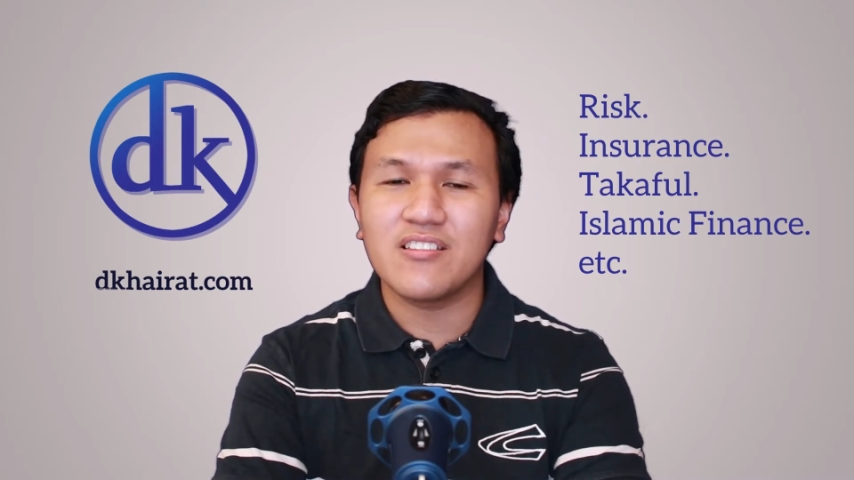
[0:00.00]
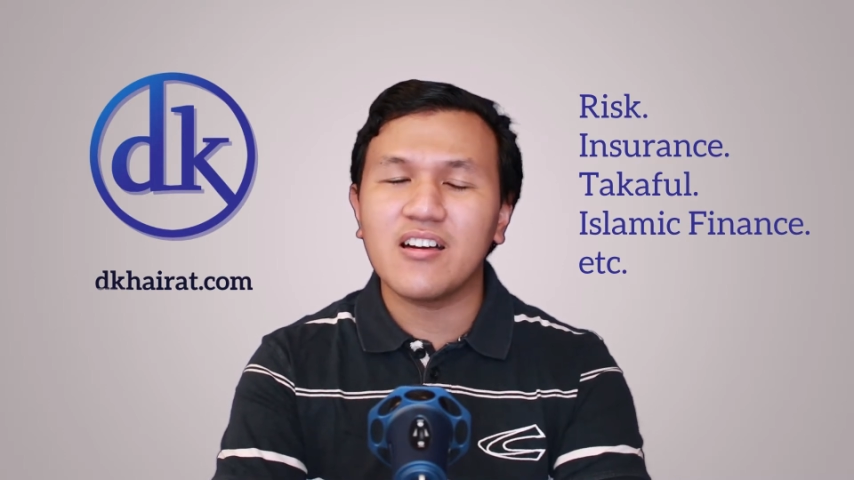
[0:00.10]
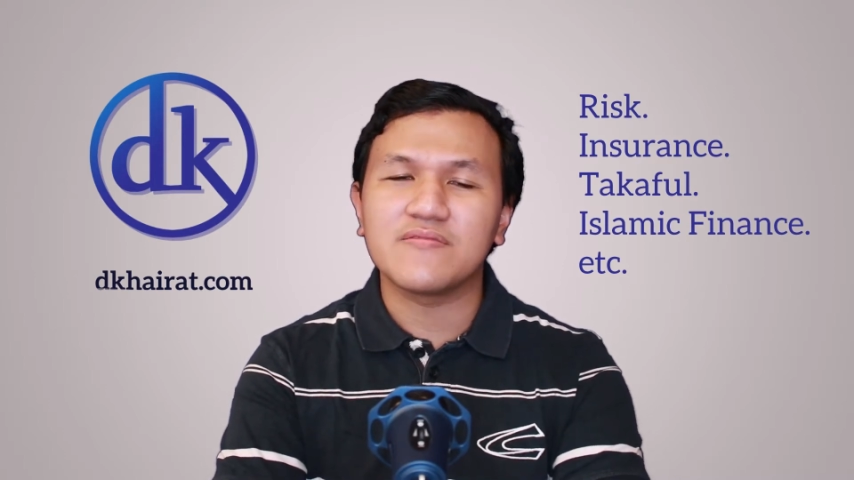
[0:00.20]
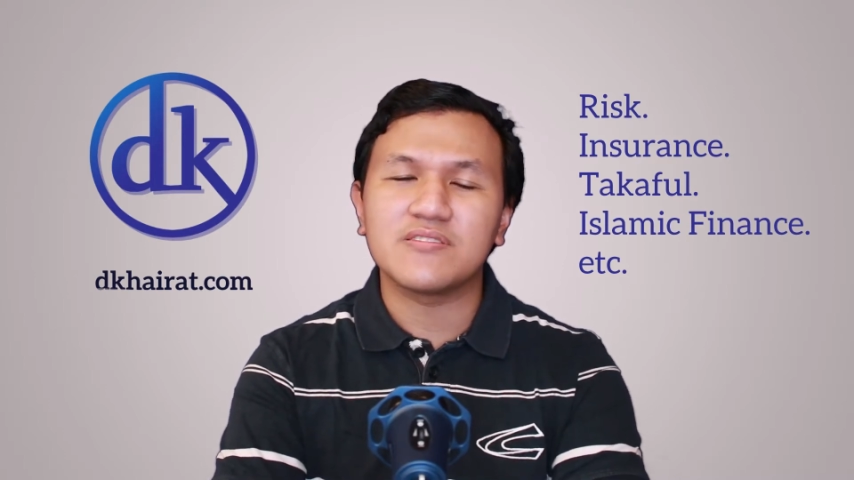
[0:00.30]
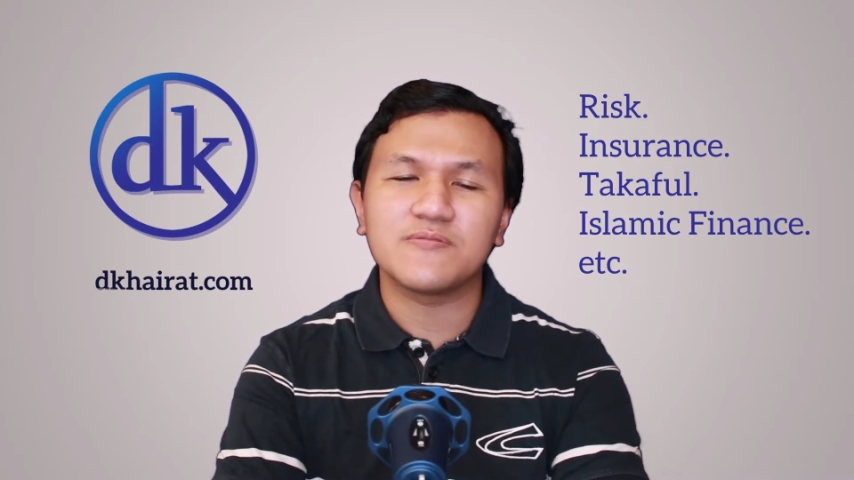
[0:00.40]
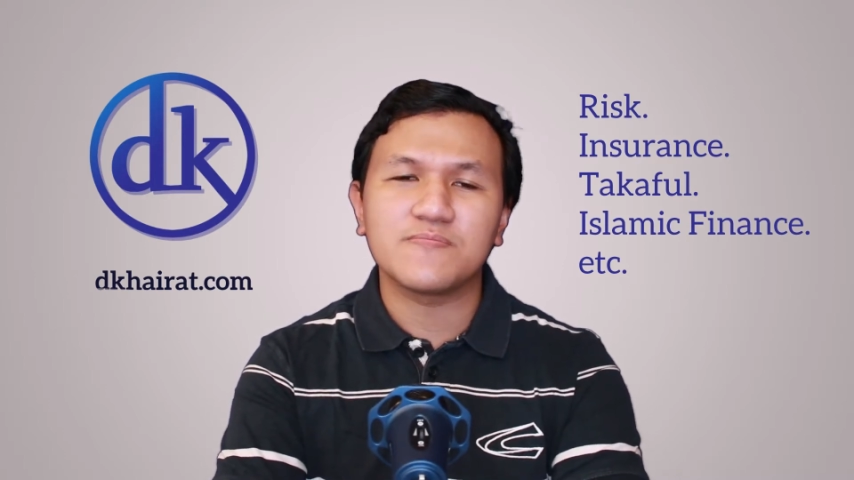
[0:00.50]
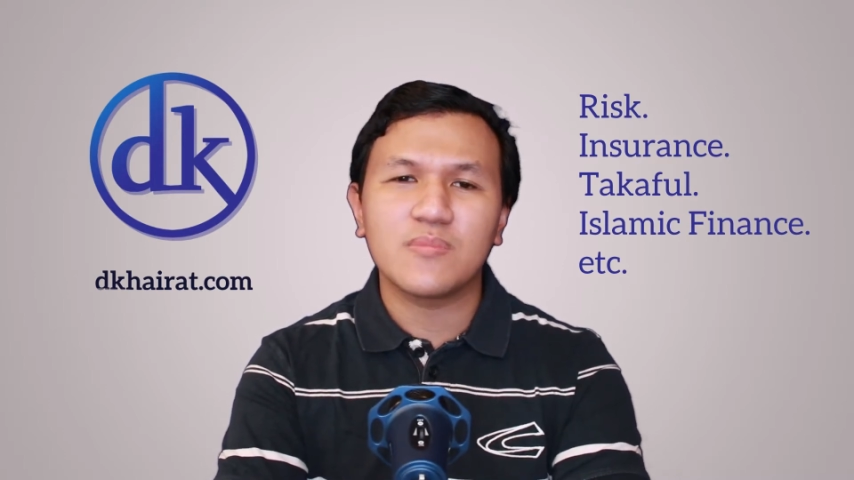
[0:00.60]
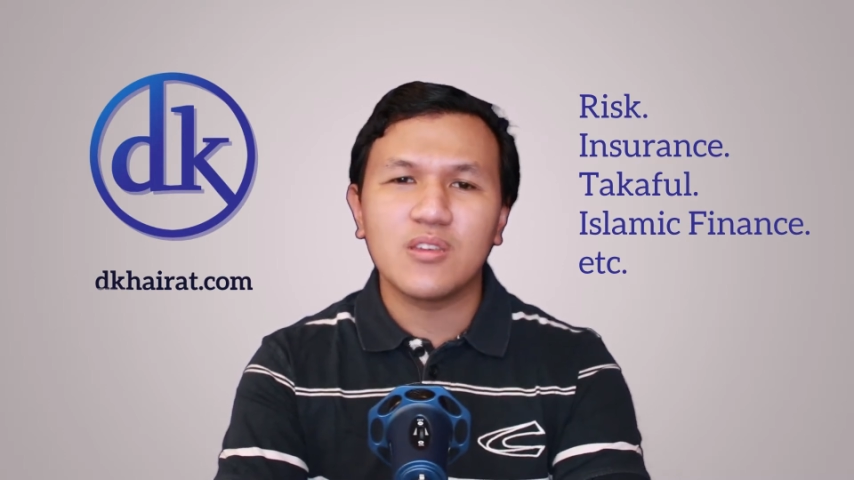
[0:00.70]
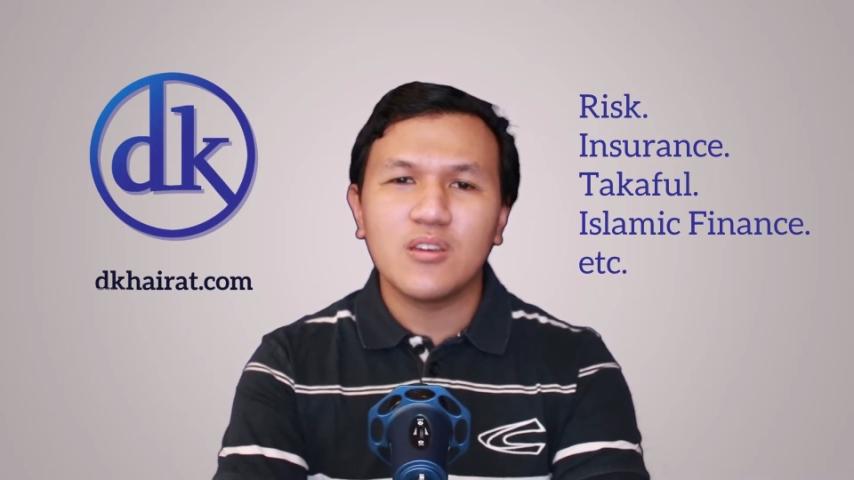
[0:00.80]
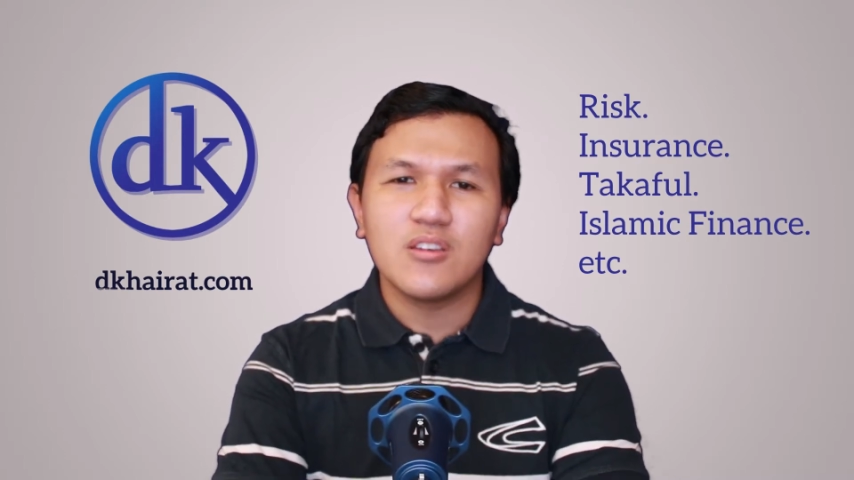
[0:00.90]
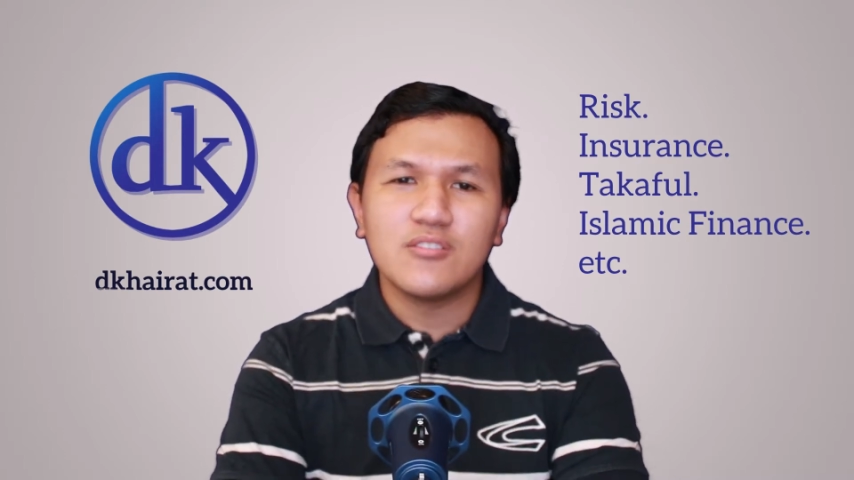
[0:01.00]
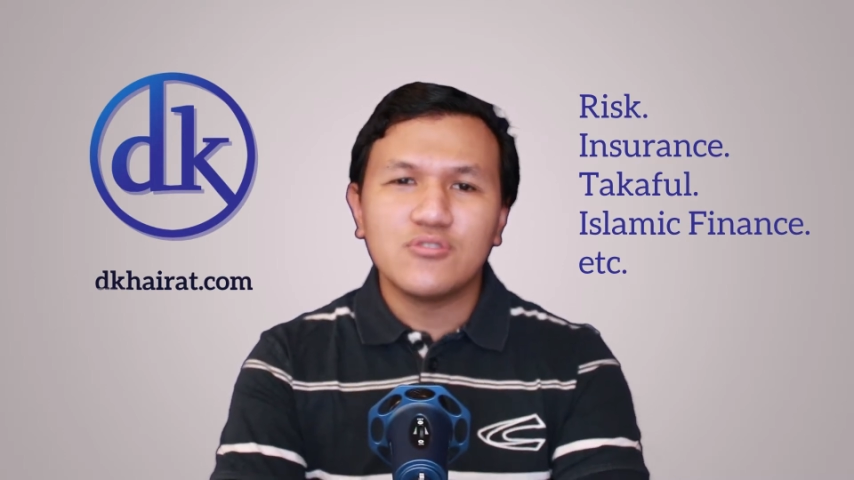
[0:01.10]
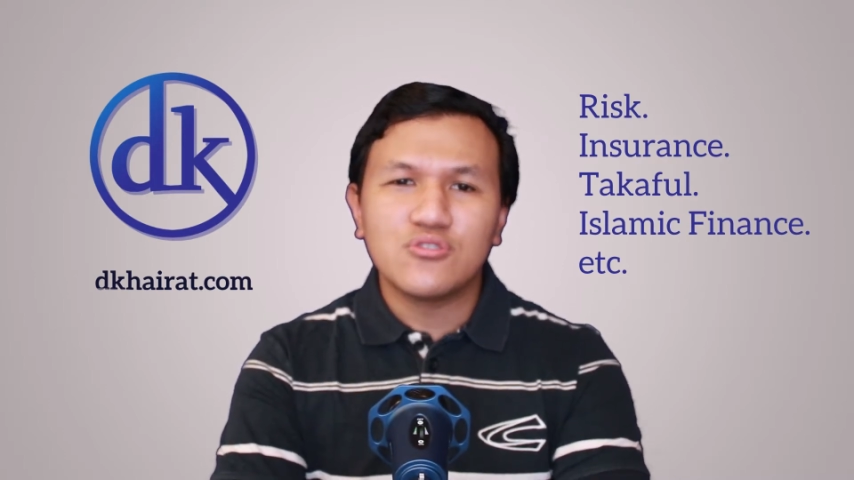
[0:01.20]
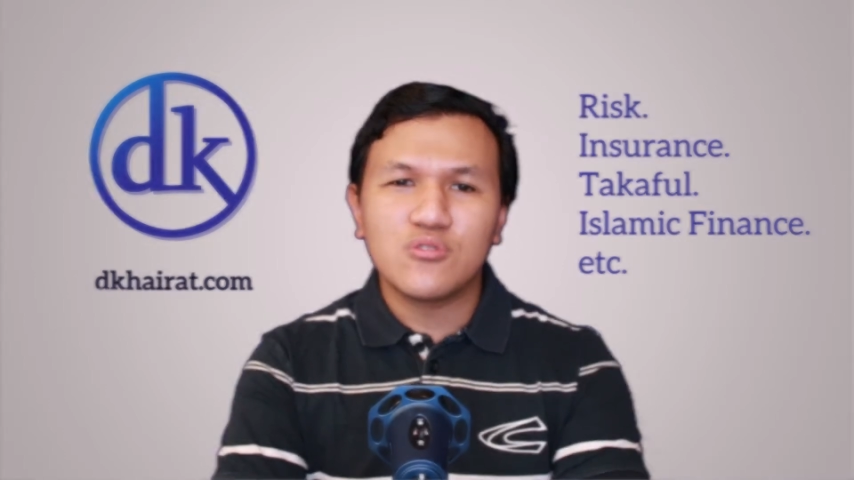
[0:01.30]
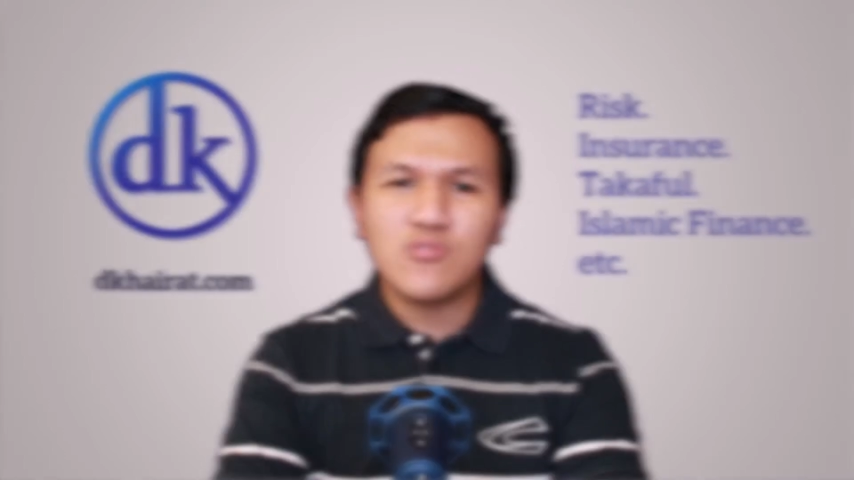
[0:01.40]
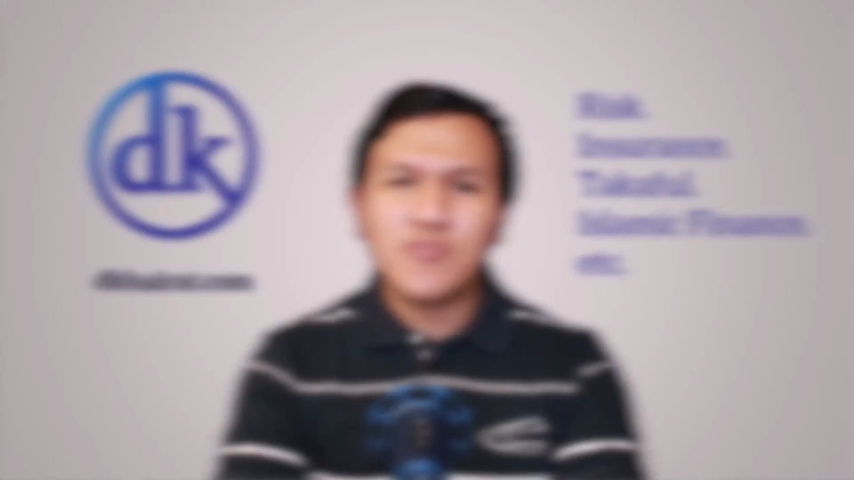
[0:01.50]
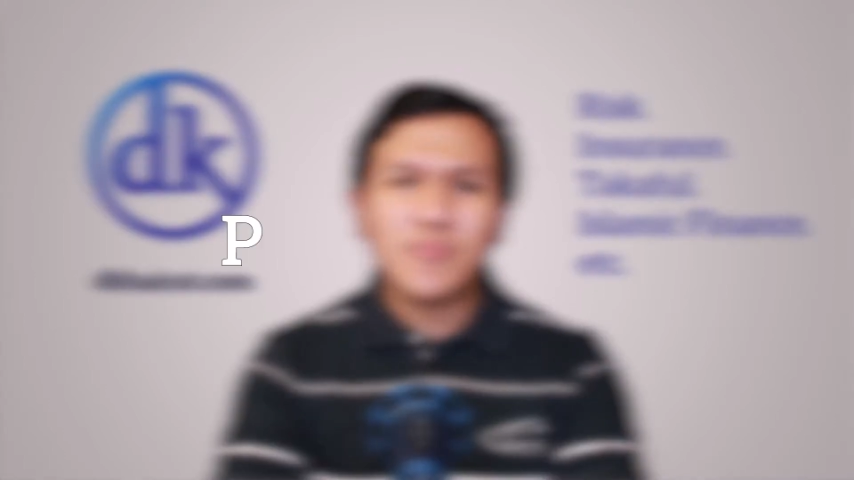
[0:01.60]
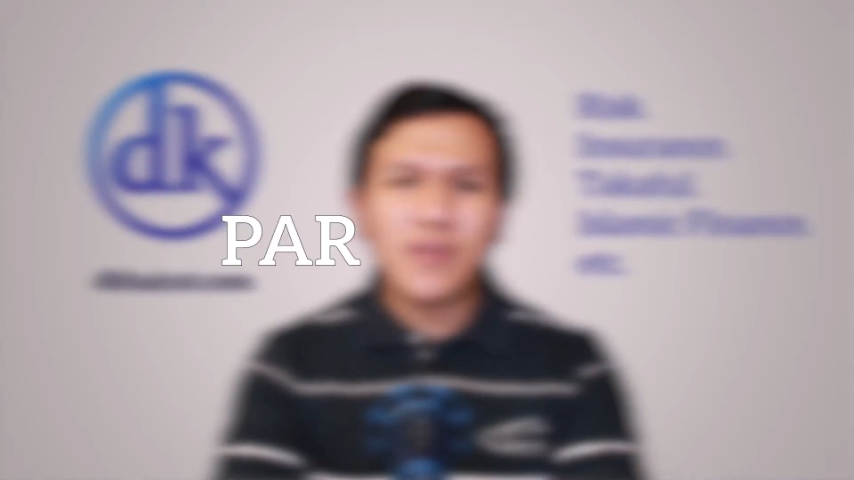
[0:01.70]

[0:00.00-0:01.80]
lives. Should we be